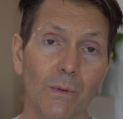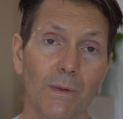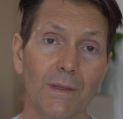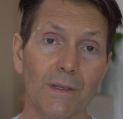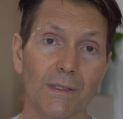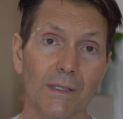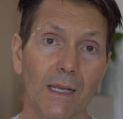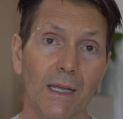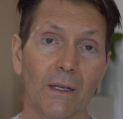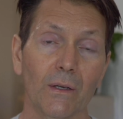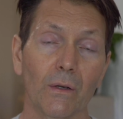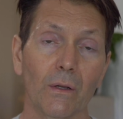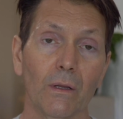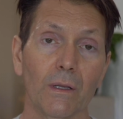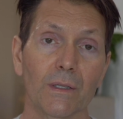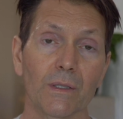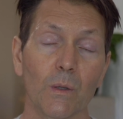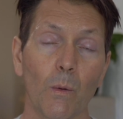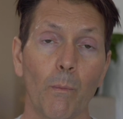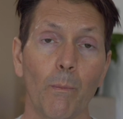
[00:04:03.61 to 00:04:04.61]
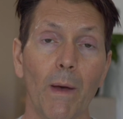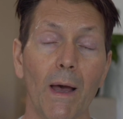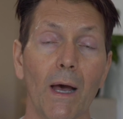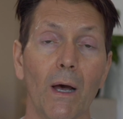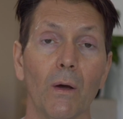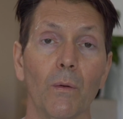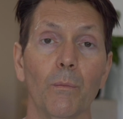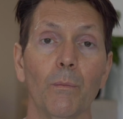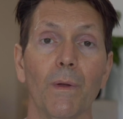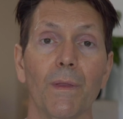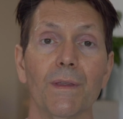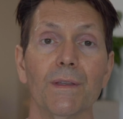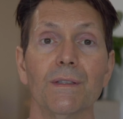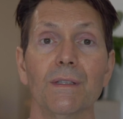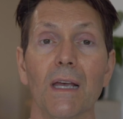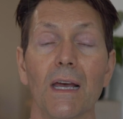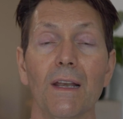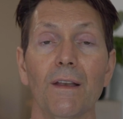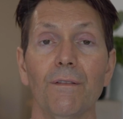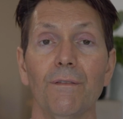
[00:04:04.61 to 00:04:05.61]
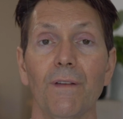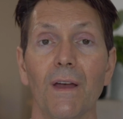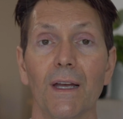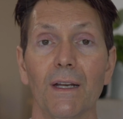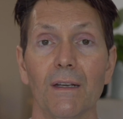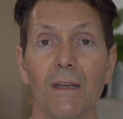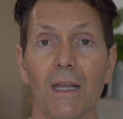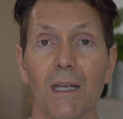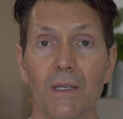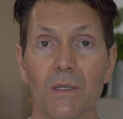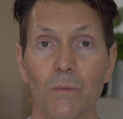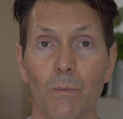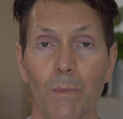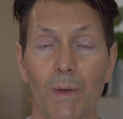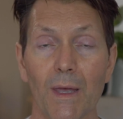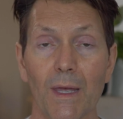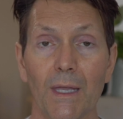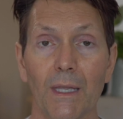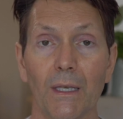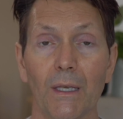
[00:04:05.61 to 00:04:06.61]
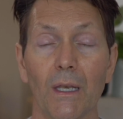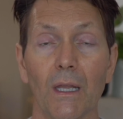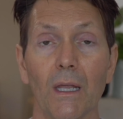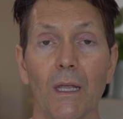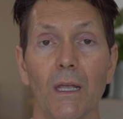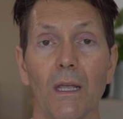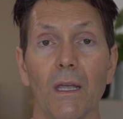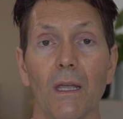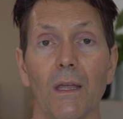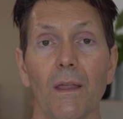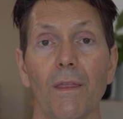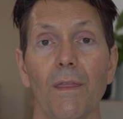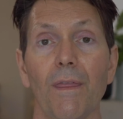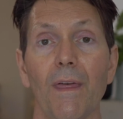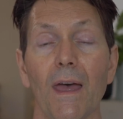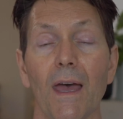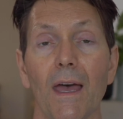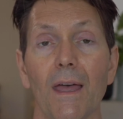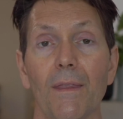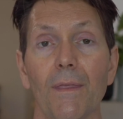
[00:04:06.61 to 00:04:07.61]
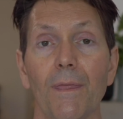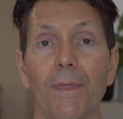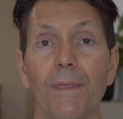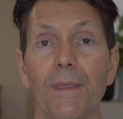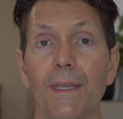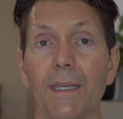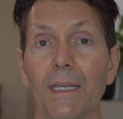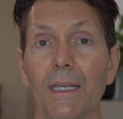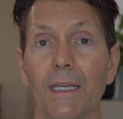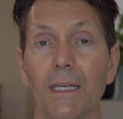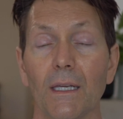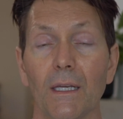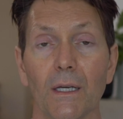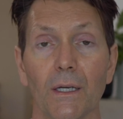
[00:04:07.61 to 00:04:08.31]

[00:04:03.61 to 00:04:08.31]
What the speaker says: what the scandal is about, but the side effect has been that the